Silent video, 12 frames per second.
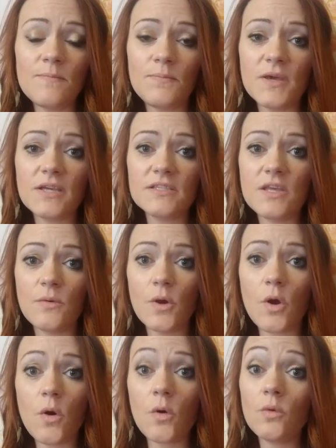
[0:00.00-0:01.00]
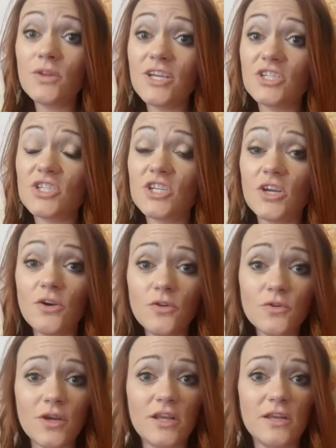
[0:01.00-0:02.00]
because they were only
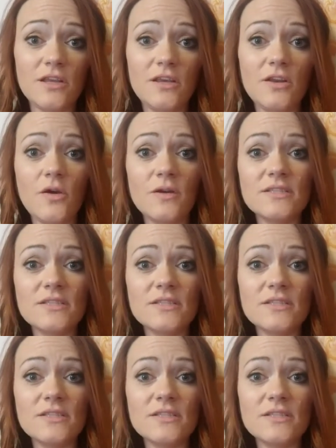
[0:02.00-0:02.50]
children, you know,